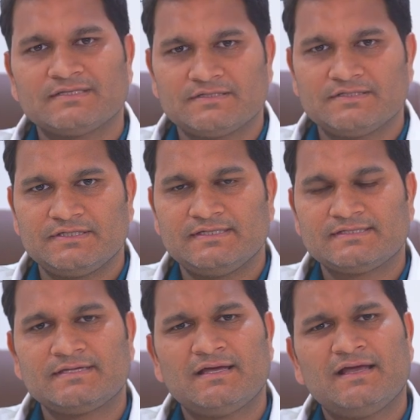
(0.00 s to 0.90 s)

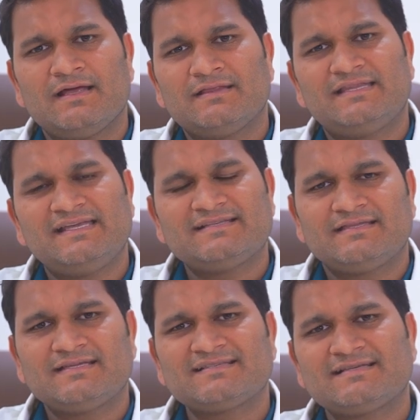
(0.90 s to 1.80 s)
Surgeries.
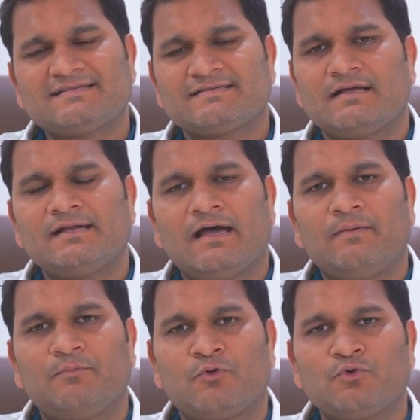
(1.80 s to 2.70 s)
This is an
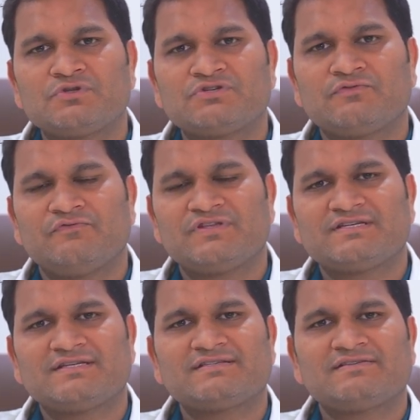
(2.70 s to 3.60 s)
approach
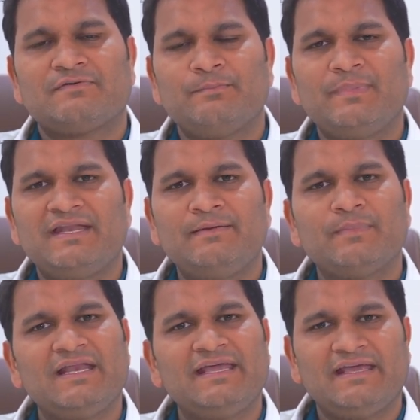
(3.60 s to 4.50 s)
which is
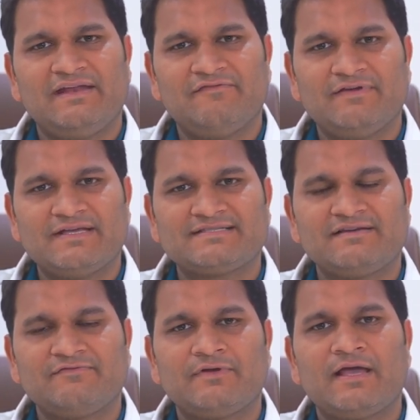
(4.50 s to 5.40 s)
minimally
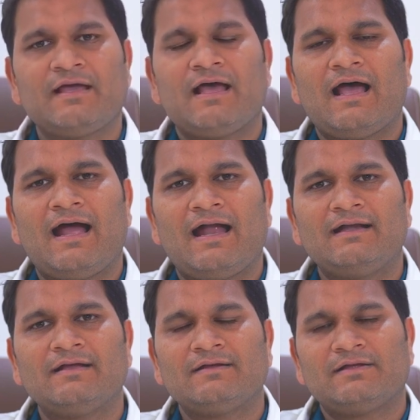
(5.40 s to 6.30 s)
invasive
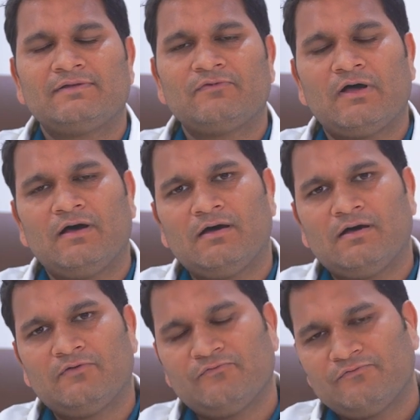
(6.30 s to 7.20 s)
and
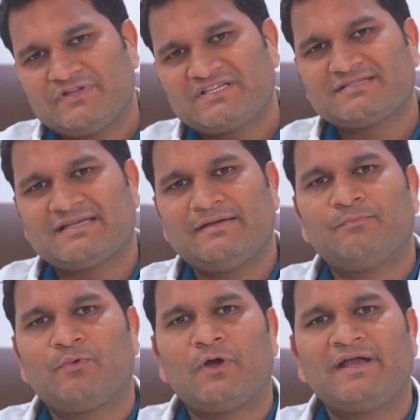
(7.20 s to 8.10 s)
which is
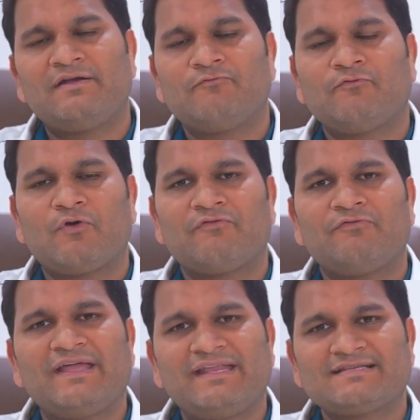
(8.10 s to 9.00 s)
employed for
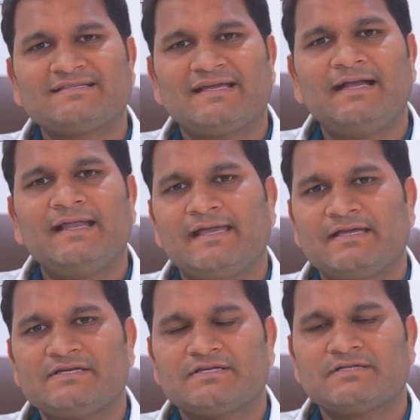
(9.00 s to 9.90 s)
various
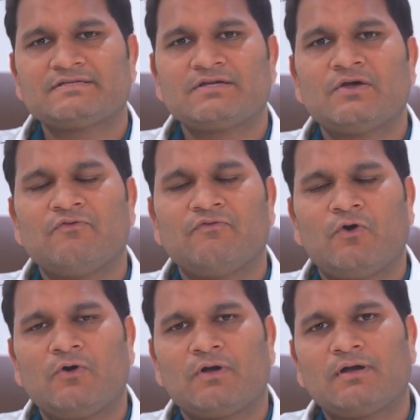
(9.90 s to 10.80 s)
indications
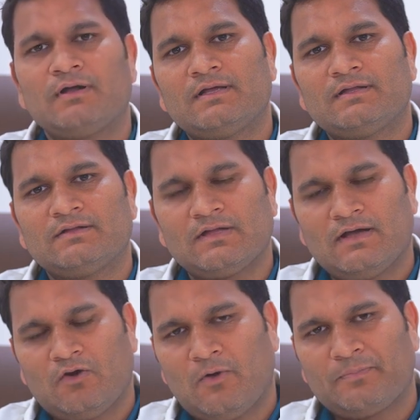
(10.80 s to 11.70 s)
for
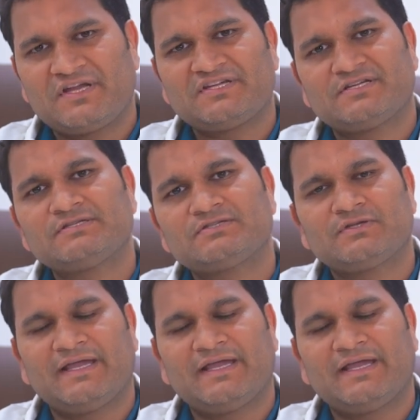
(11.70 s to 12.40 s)
operations